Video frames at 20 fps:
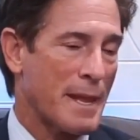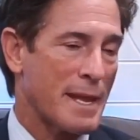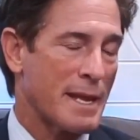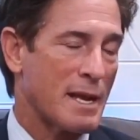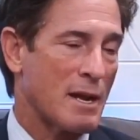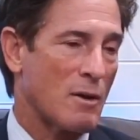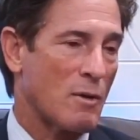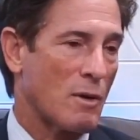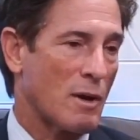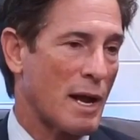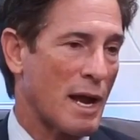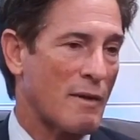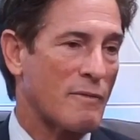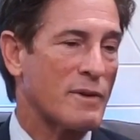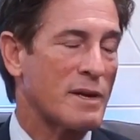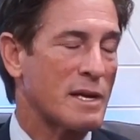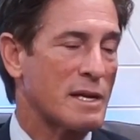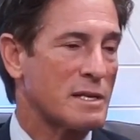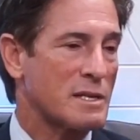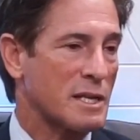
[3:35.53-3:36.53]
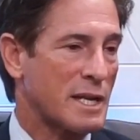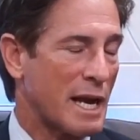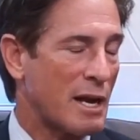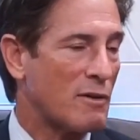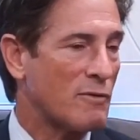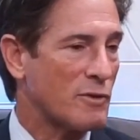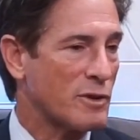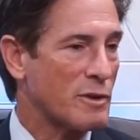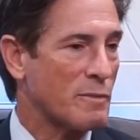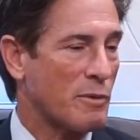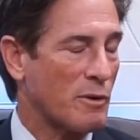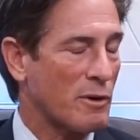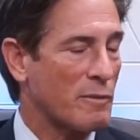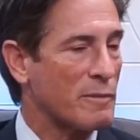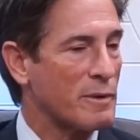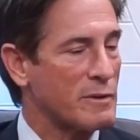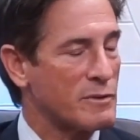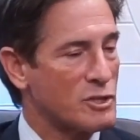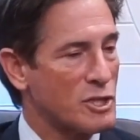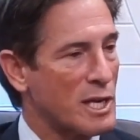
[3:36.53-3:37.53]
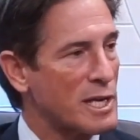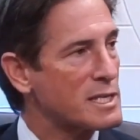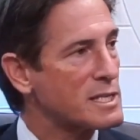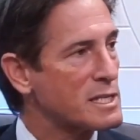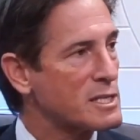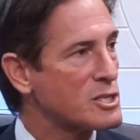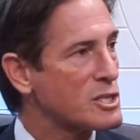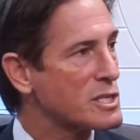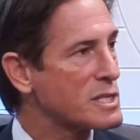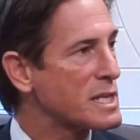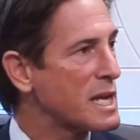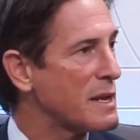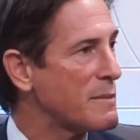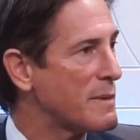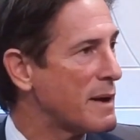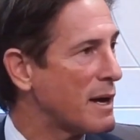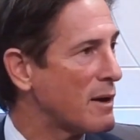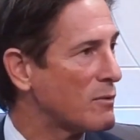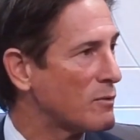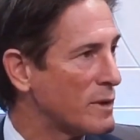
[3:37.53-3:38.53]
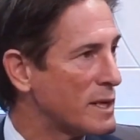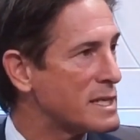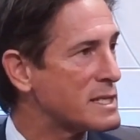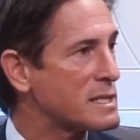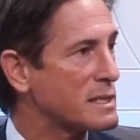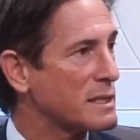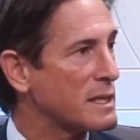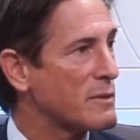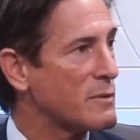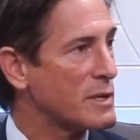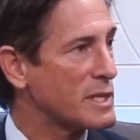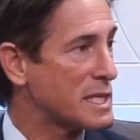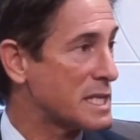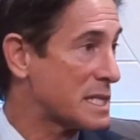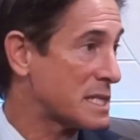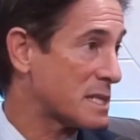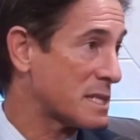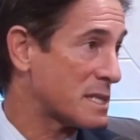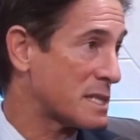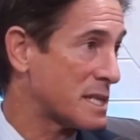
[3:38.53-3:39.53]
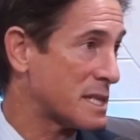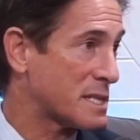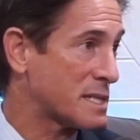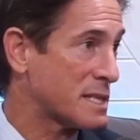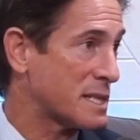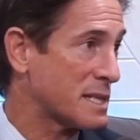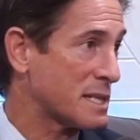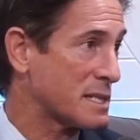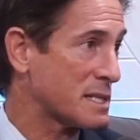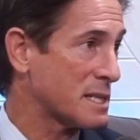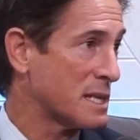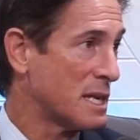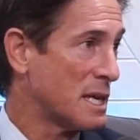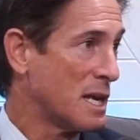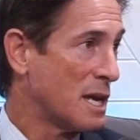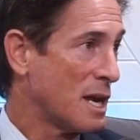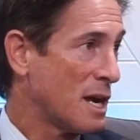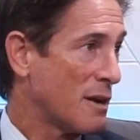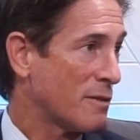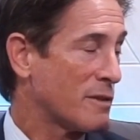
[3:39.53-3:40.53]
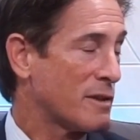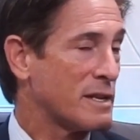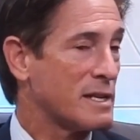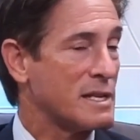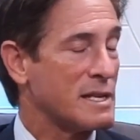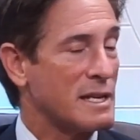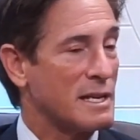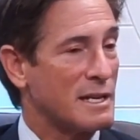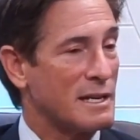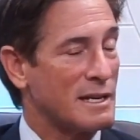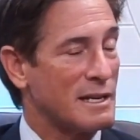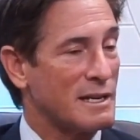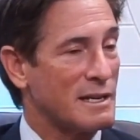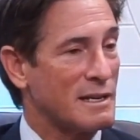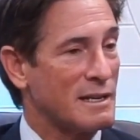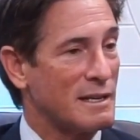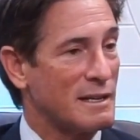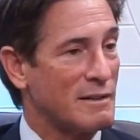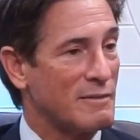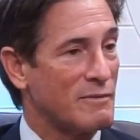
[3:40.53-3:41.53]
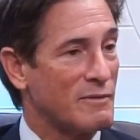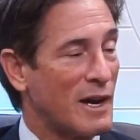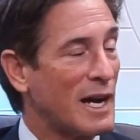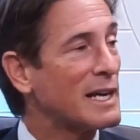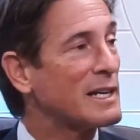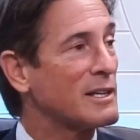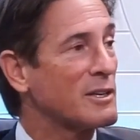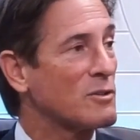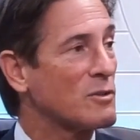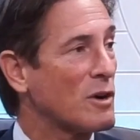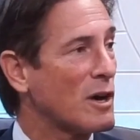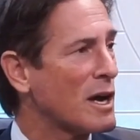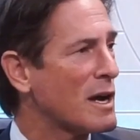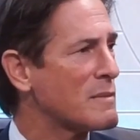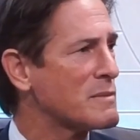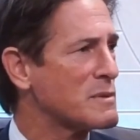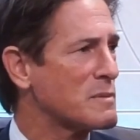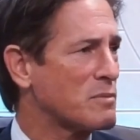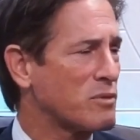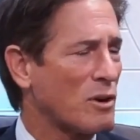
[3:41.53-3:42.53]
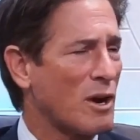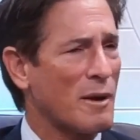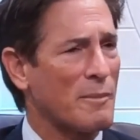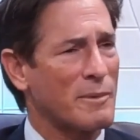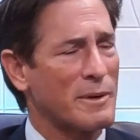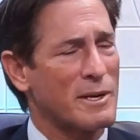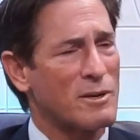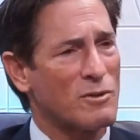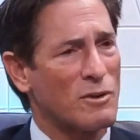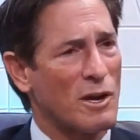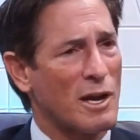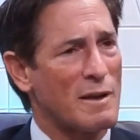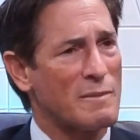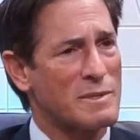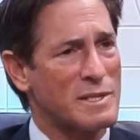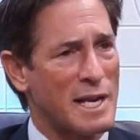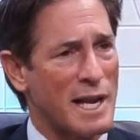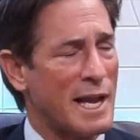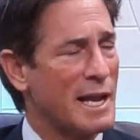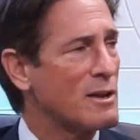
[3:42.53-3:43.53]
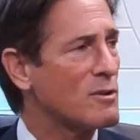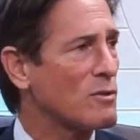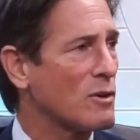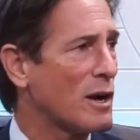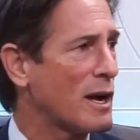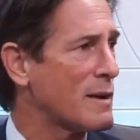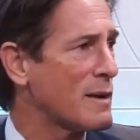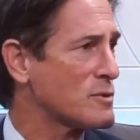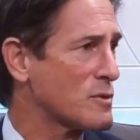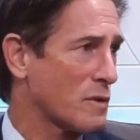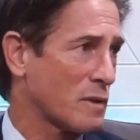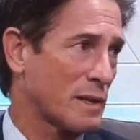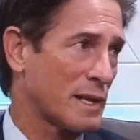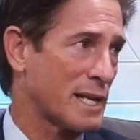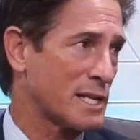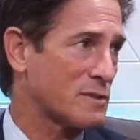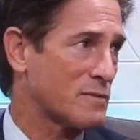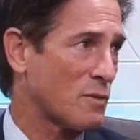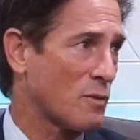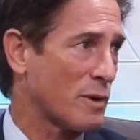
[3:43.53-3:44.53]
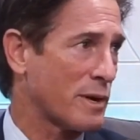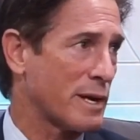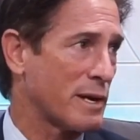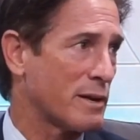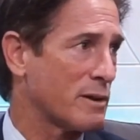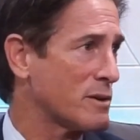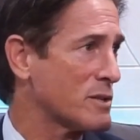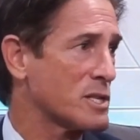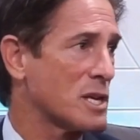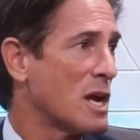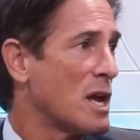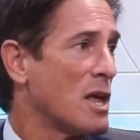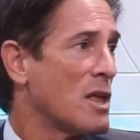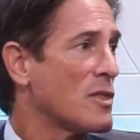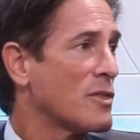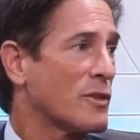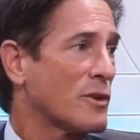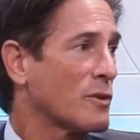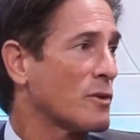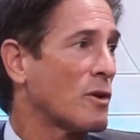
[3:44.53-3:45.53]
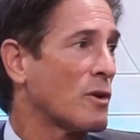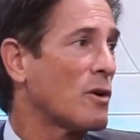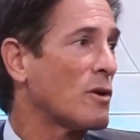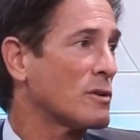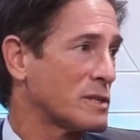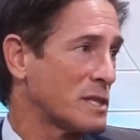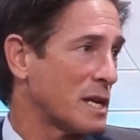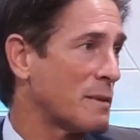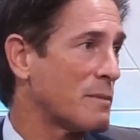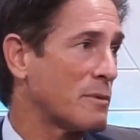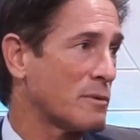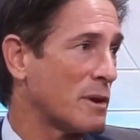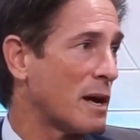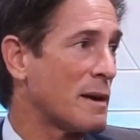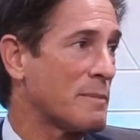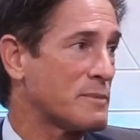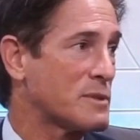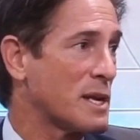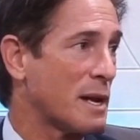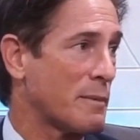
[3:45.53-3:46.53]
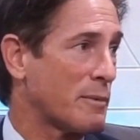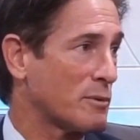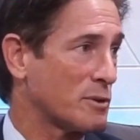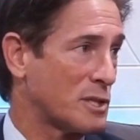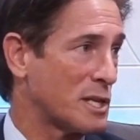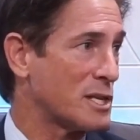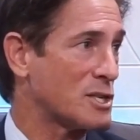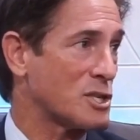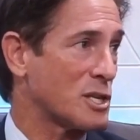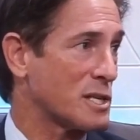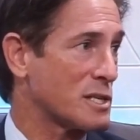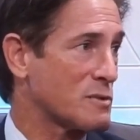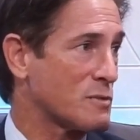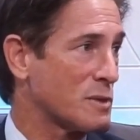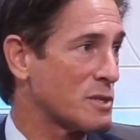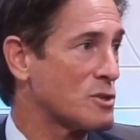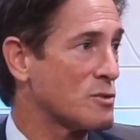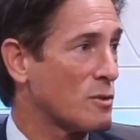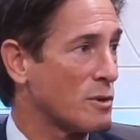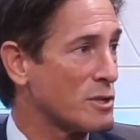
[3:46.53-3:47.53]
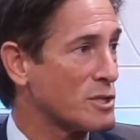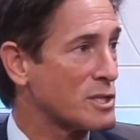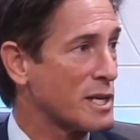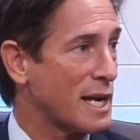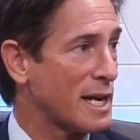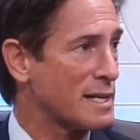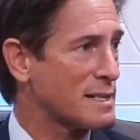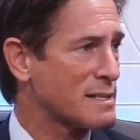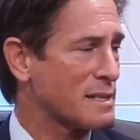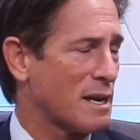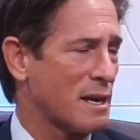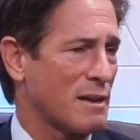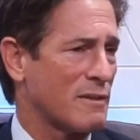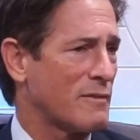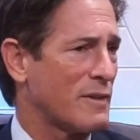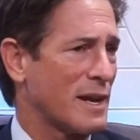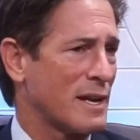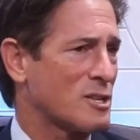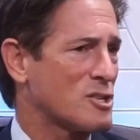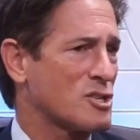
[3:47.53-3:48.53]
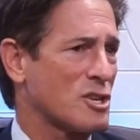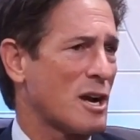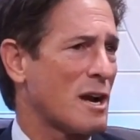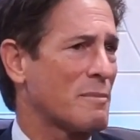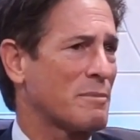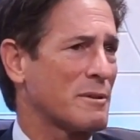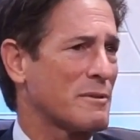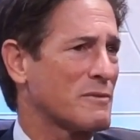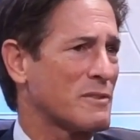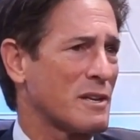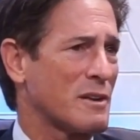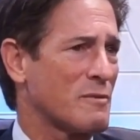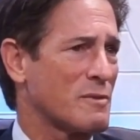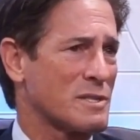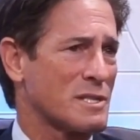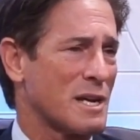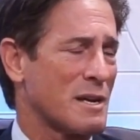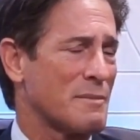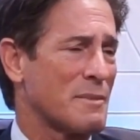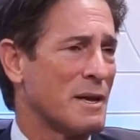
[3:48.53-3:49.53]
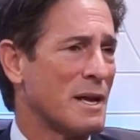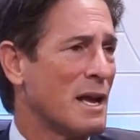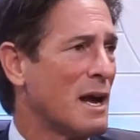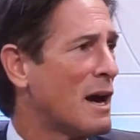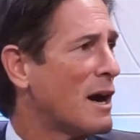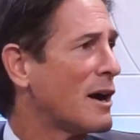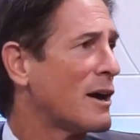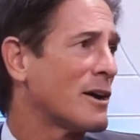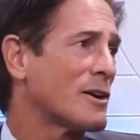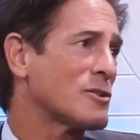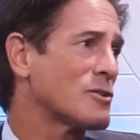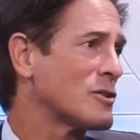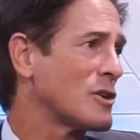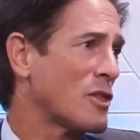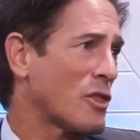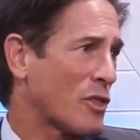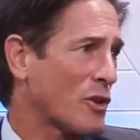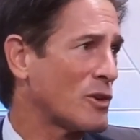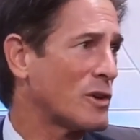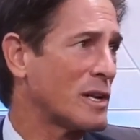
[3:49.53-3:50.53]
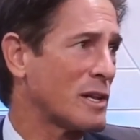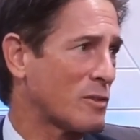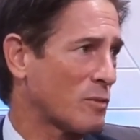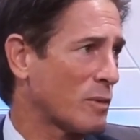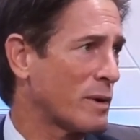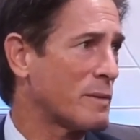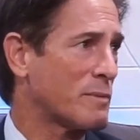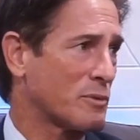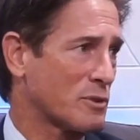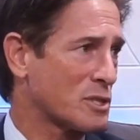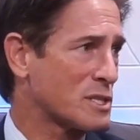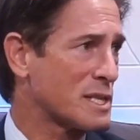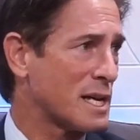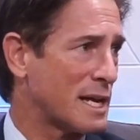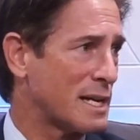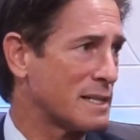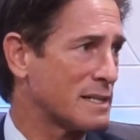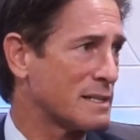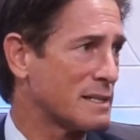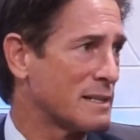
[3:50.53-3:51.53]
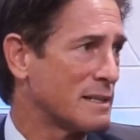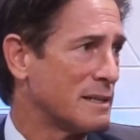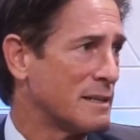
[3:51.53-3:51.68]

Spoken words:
You know, the California Department of Justice just came out recently with the statistics of the violent crimes and property crimes and hate crimes over the last 4 years. They're all double digits with George Gascon. In fact, shoplifting was up 133%.